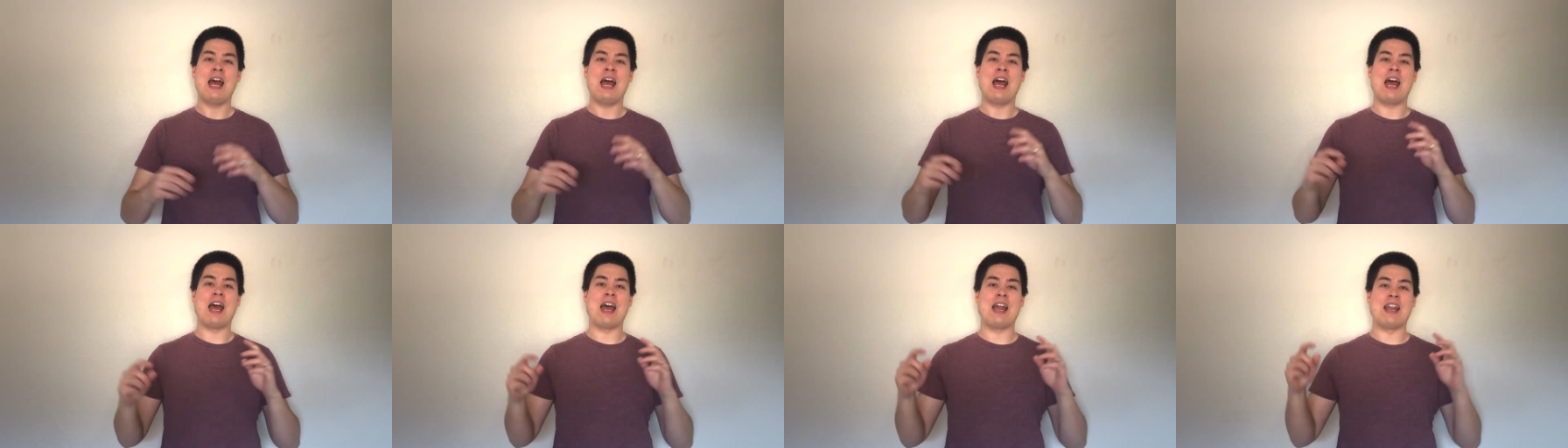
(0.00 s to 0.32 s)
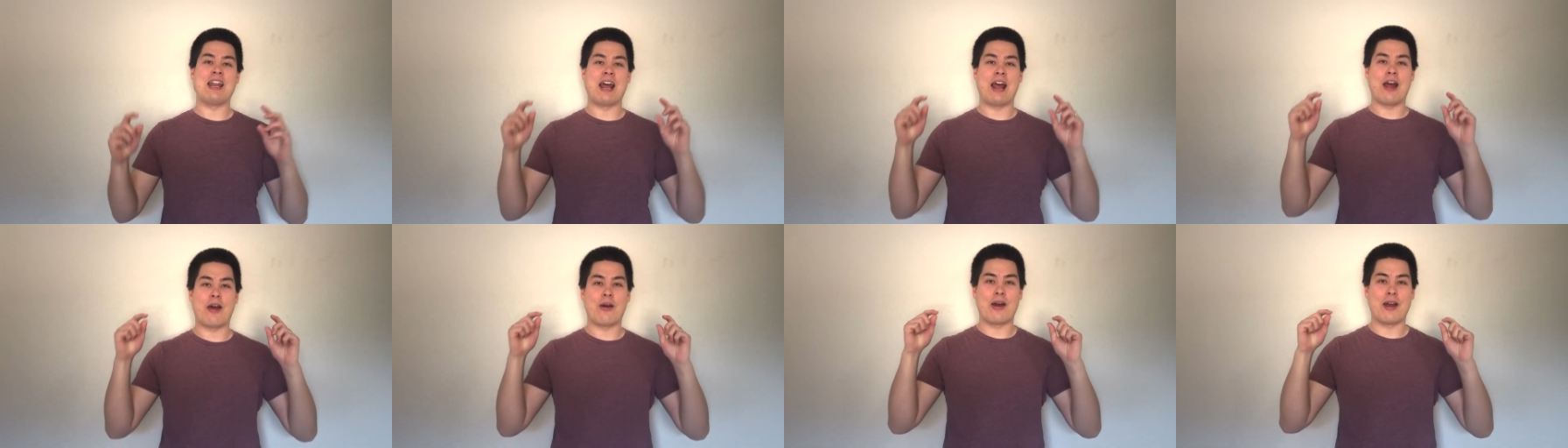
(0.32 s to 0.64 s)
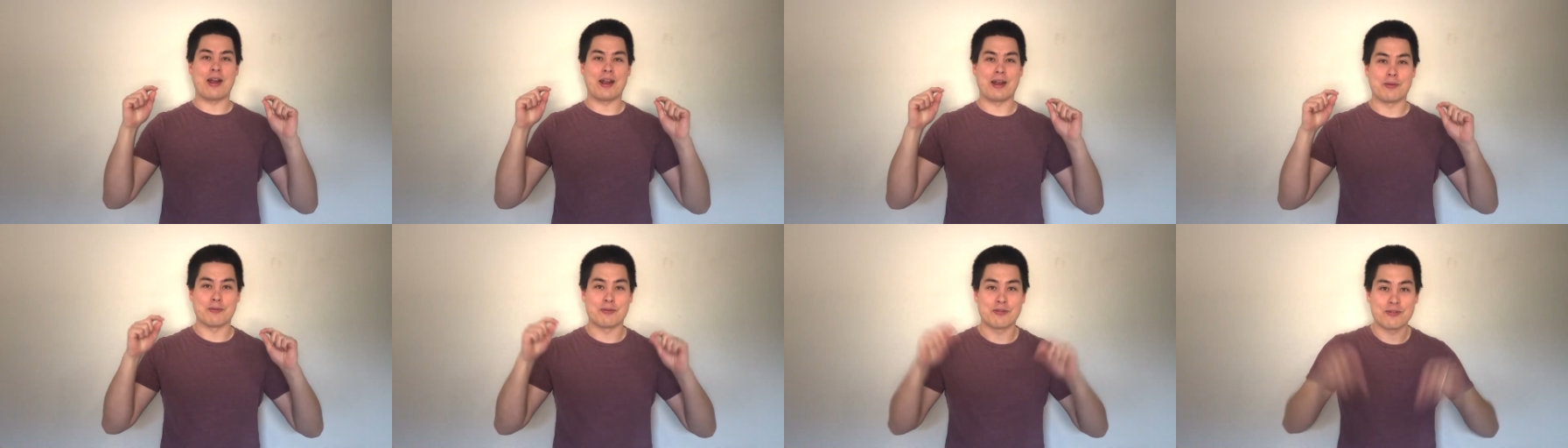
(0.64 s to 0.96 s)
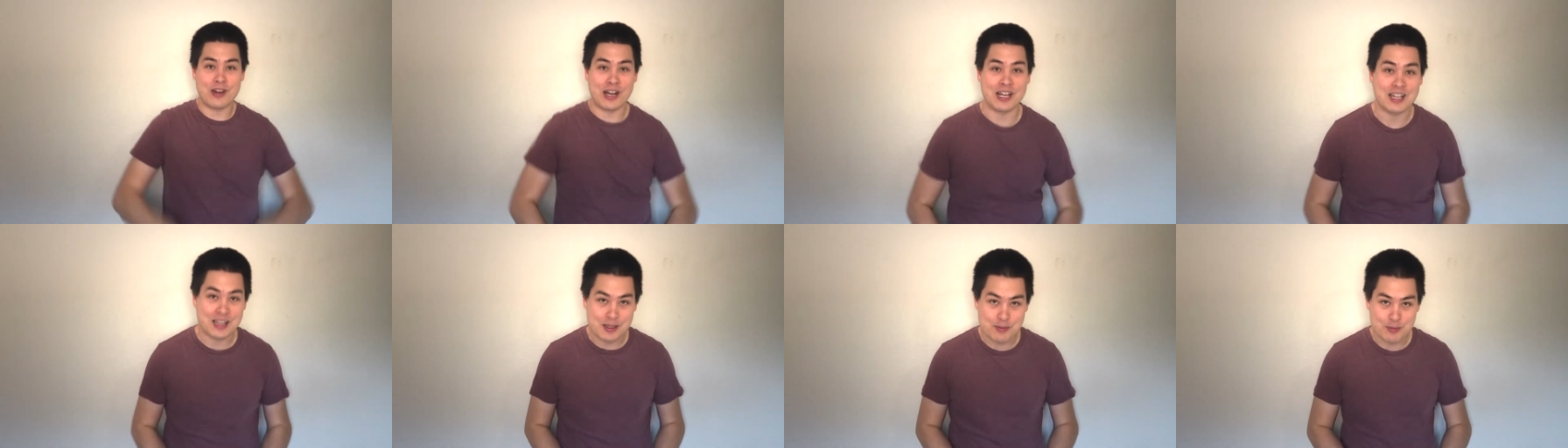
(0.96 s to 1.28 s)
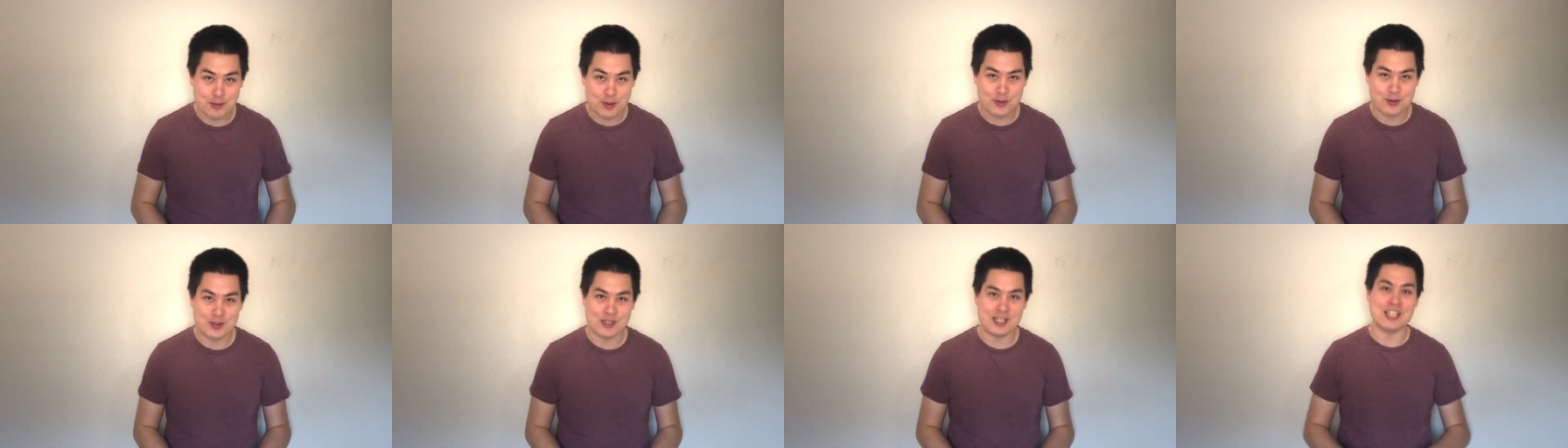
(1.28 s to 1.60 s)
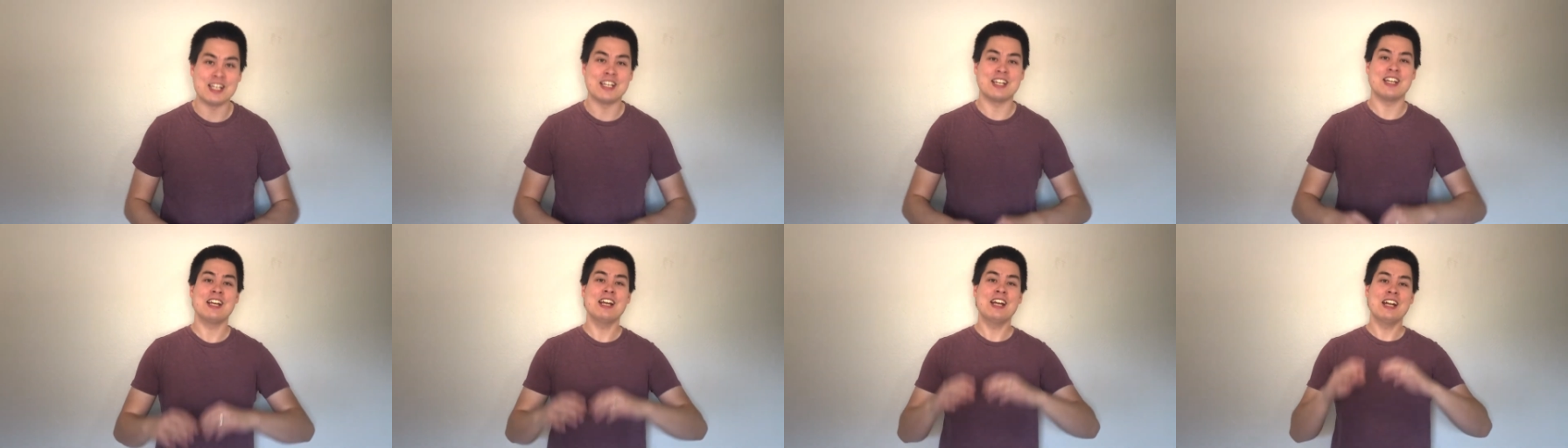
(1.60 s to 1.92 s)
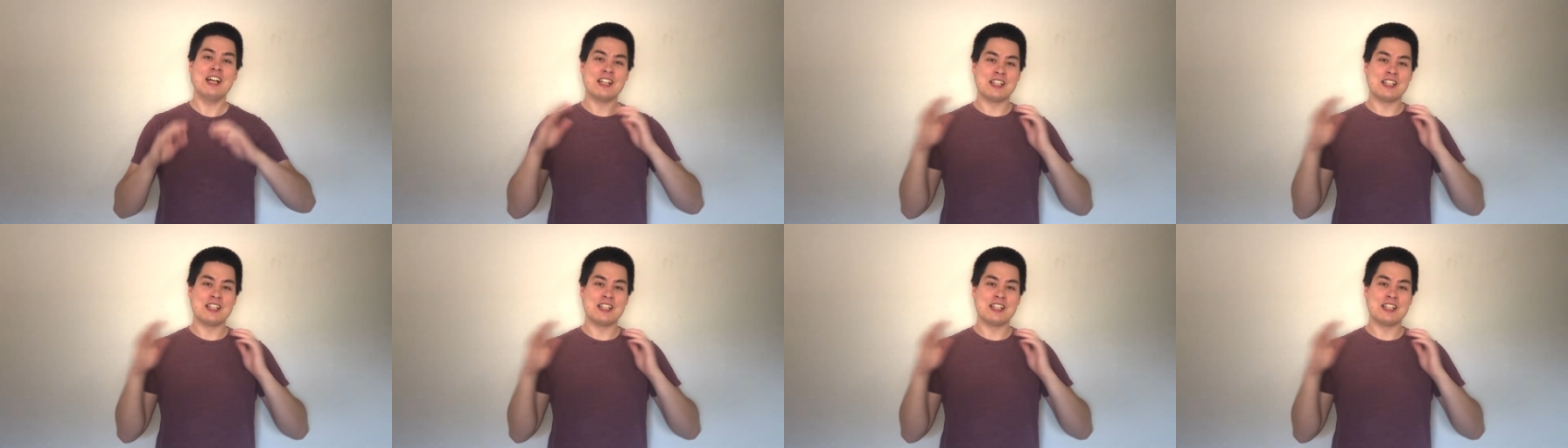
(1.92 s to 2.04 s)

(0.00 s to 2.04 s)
And now I am finally moved in.